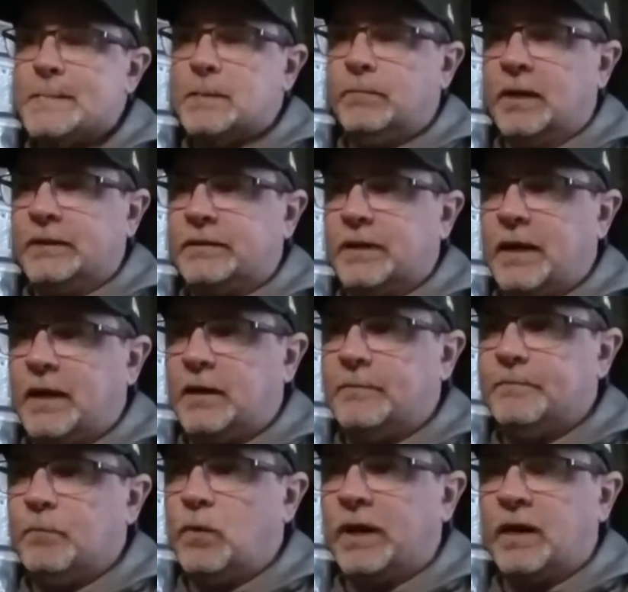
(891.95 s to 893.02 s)
but
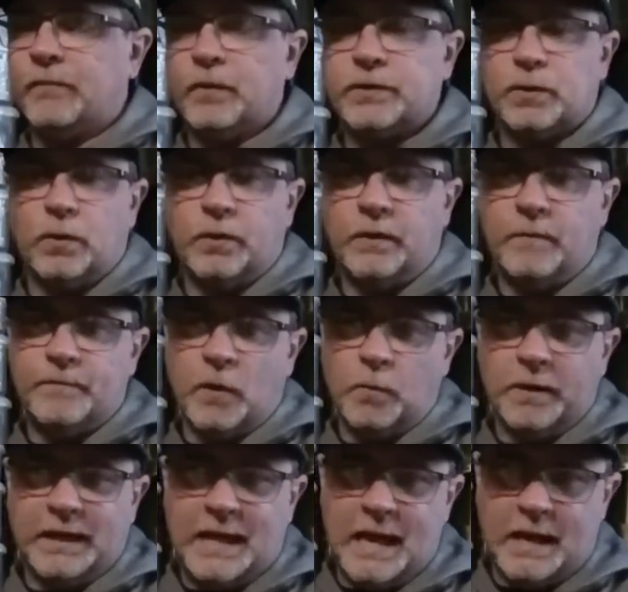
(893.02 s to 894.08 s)
when I first ordered them,
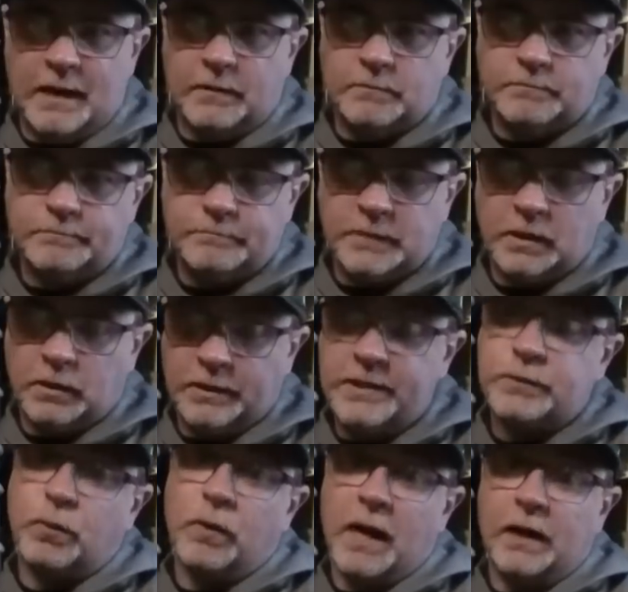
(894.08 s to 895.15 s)
nobody had them, or at
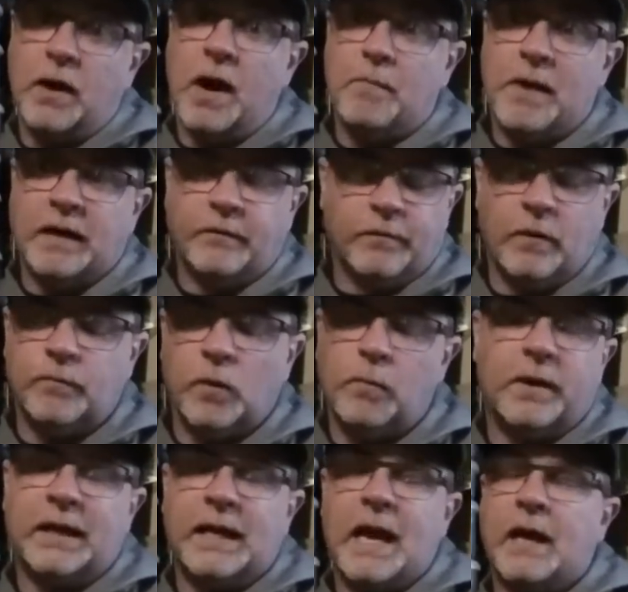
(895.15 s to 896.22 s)
least where I got mine from,
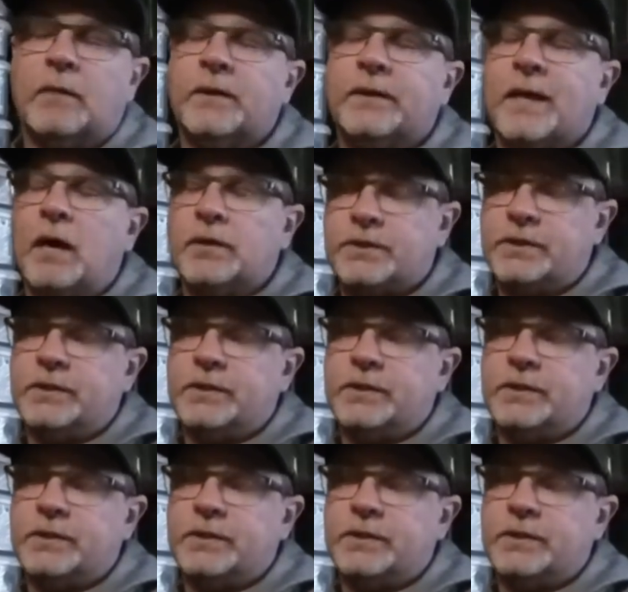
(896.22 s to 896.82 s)
nobody had them at that.